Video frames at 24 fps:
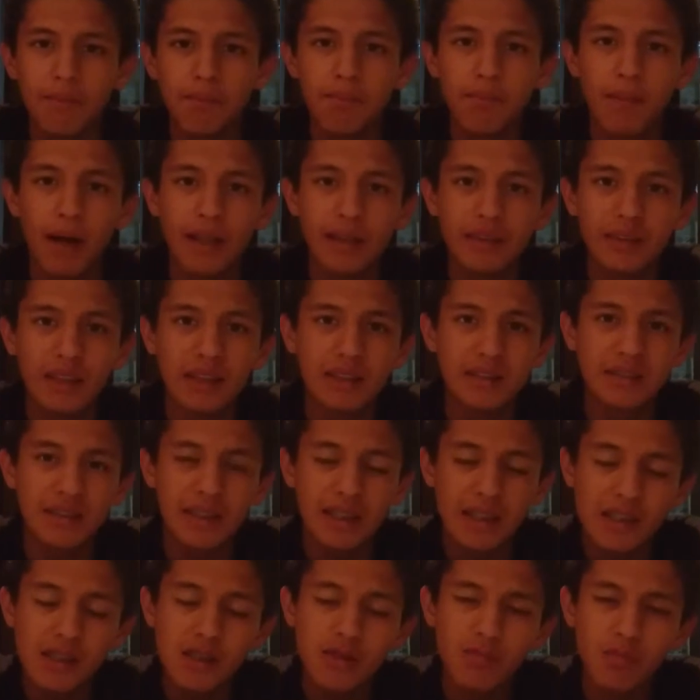but the
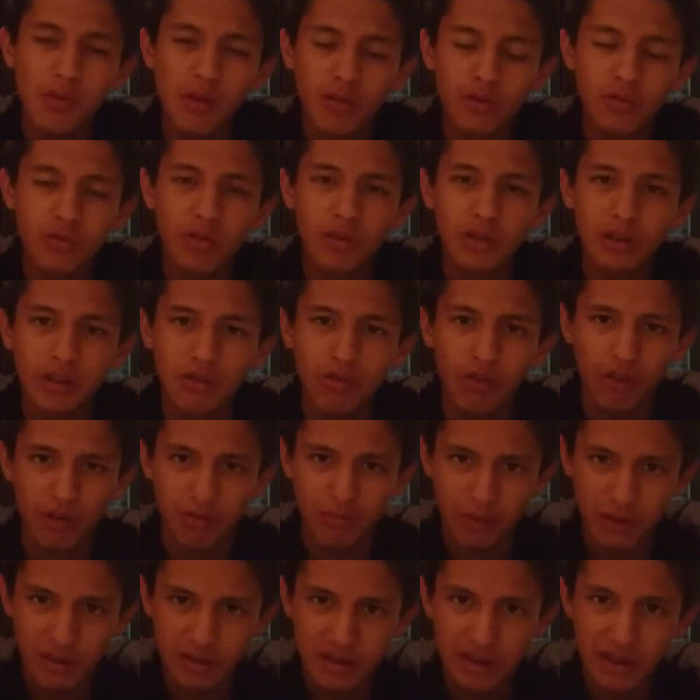
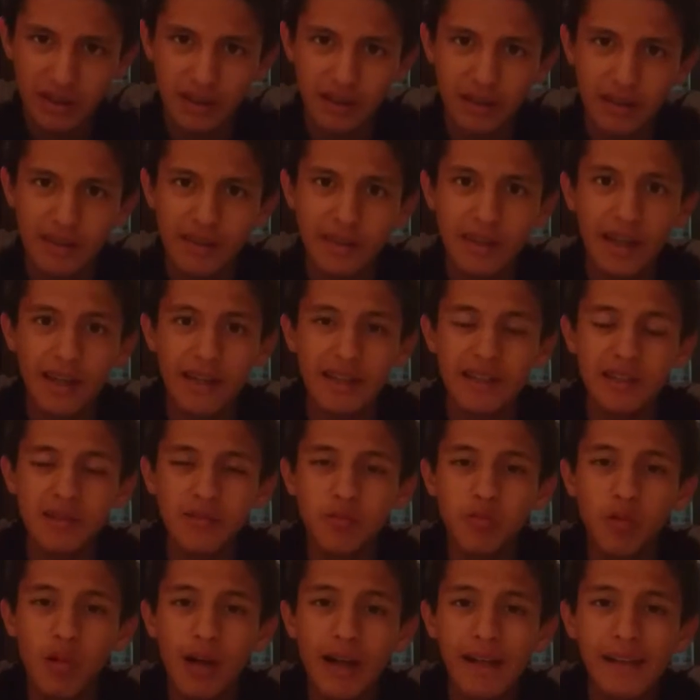6.25%. That is
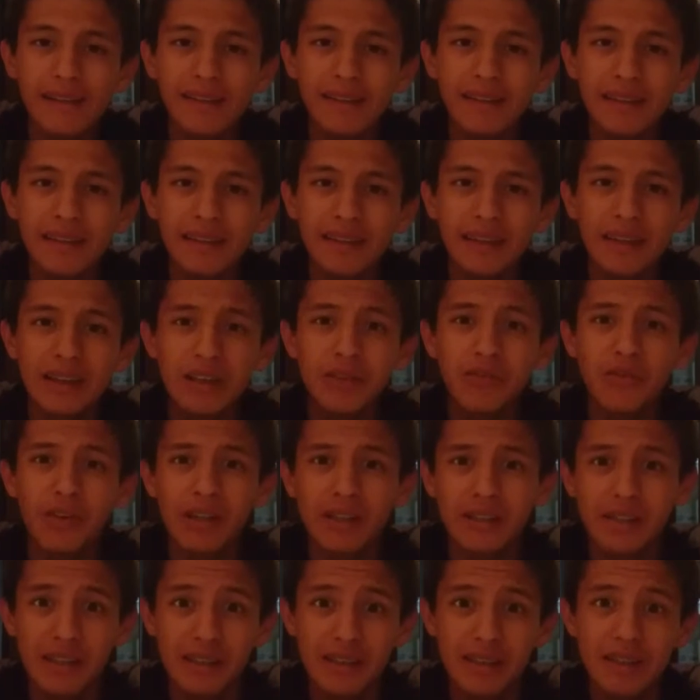1
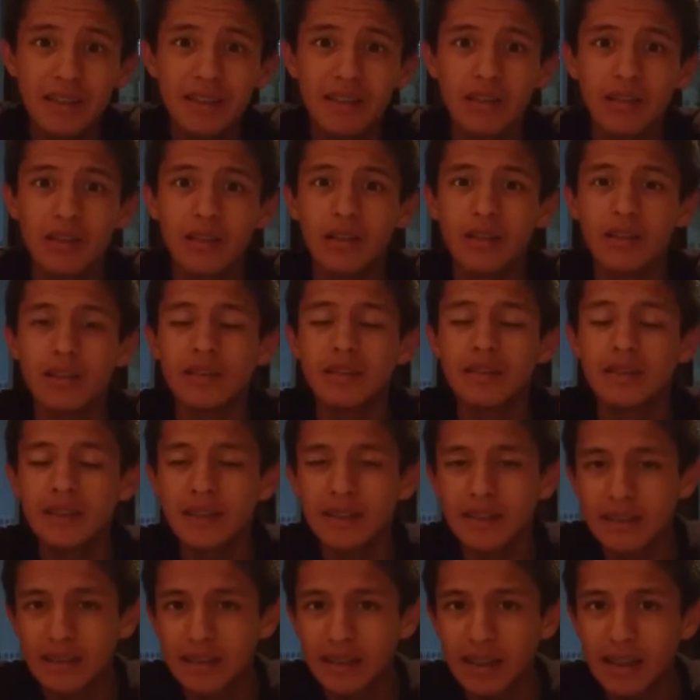divided
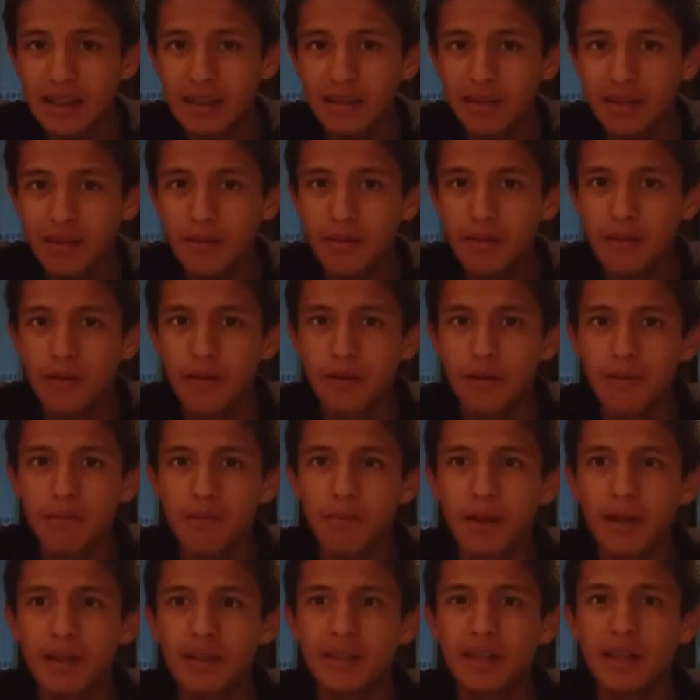16
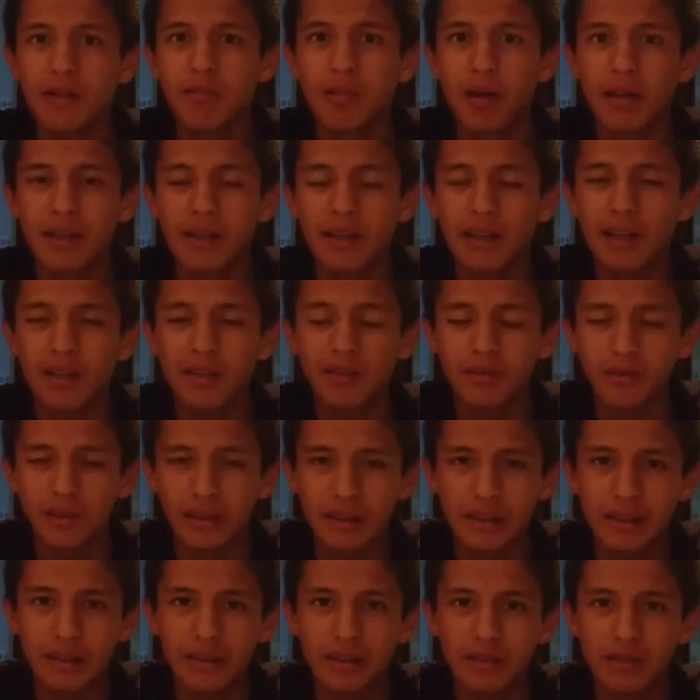by the
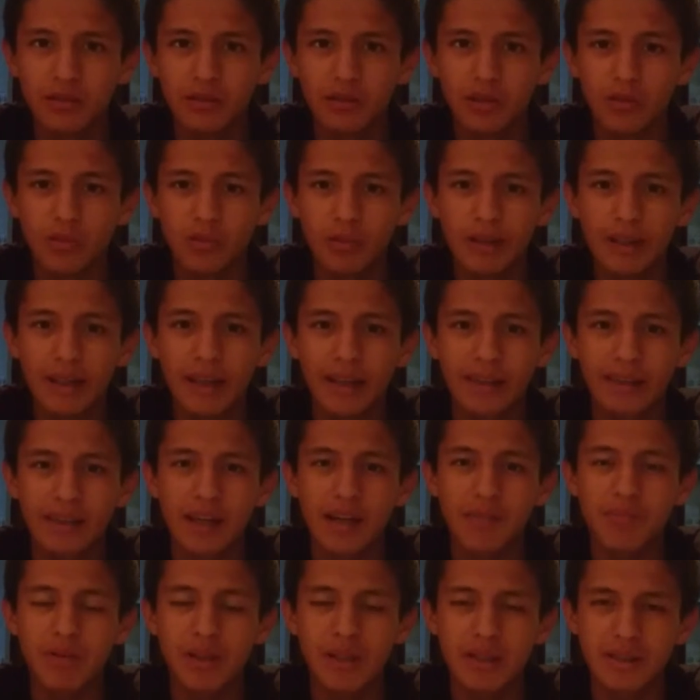100. So we get
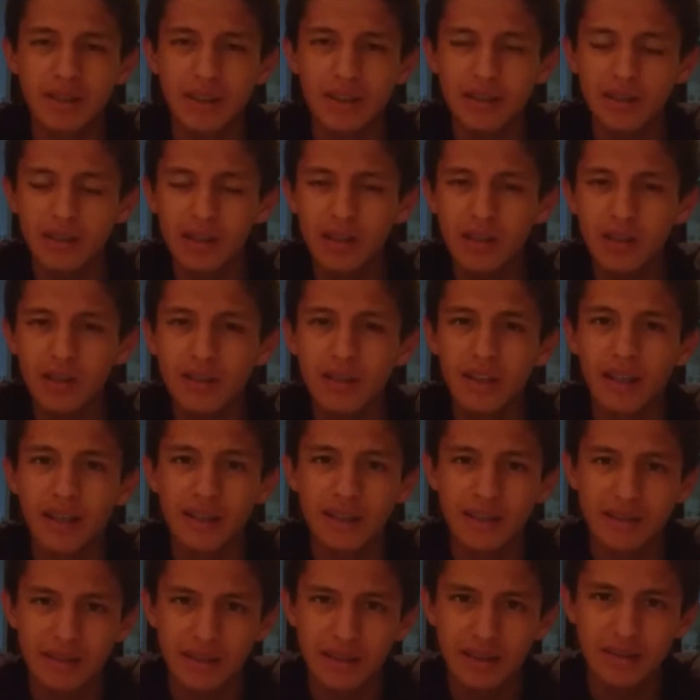a percentage that
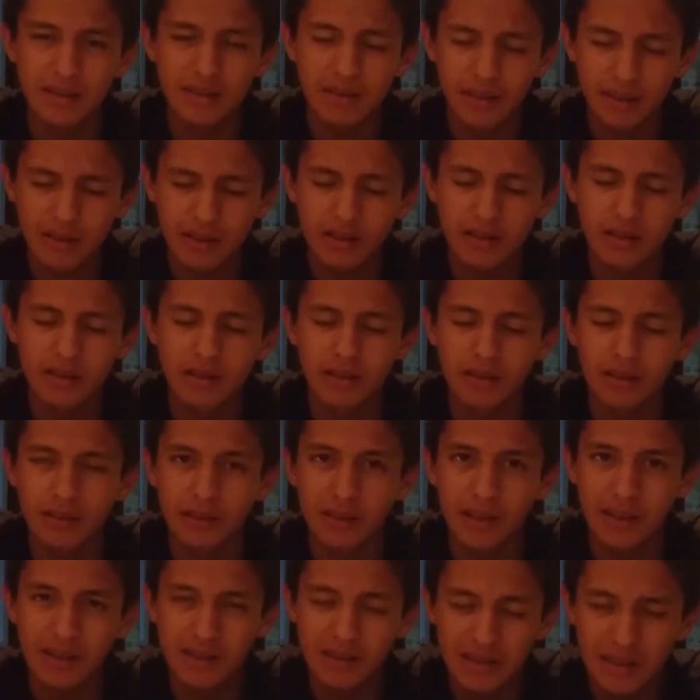is the
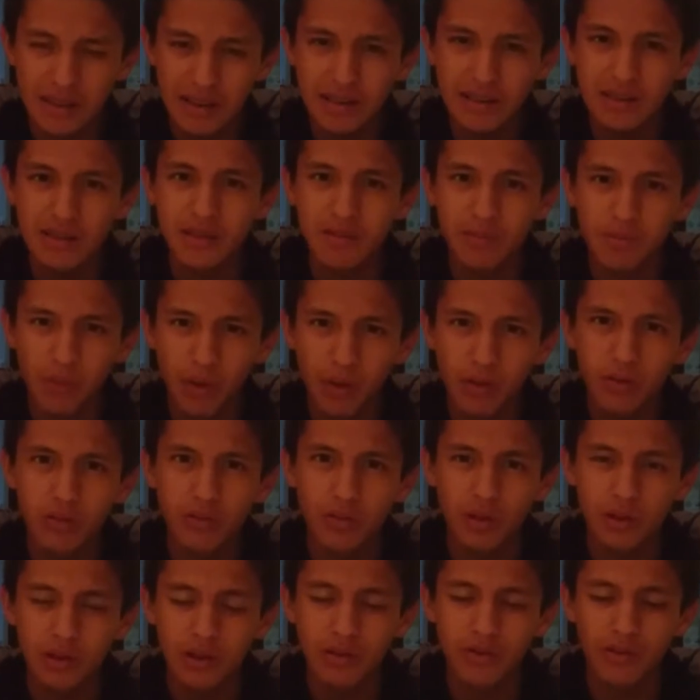
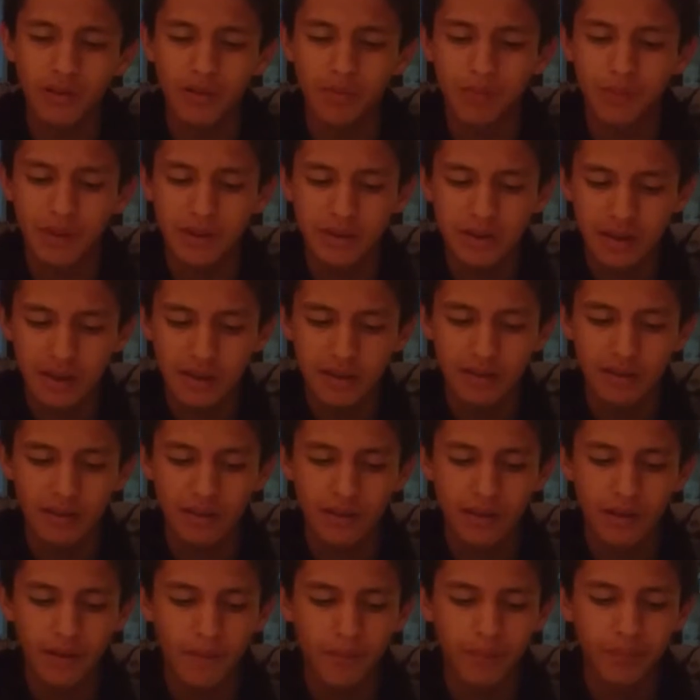6.25%.
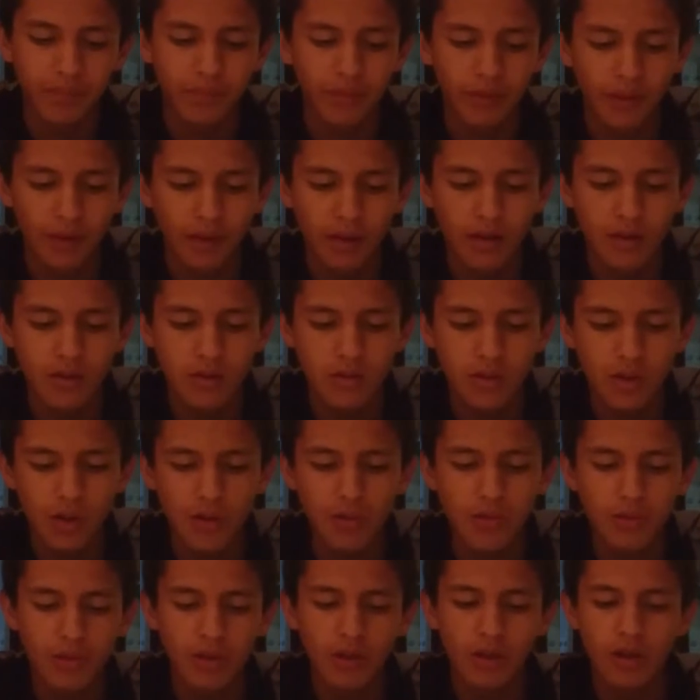
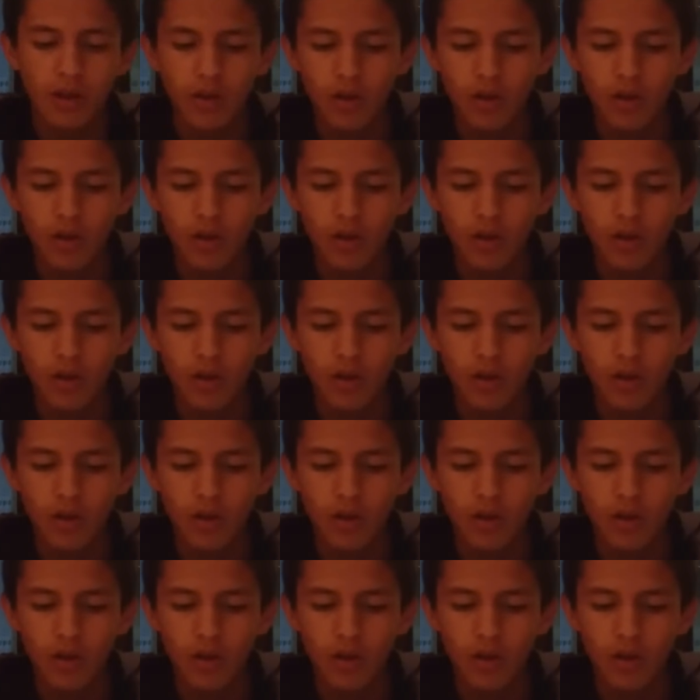So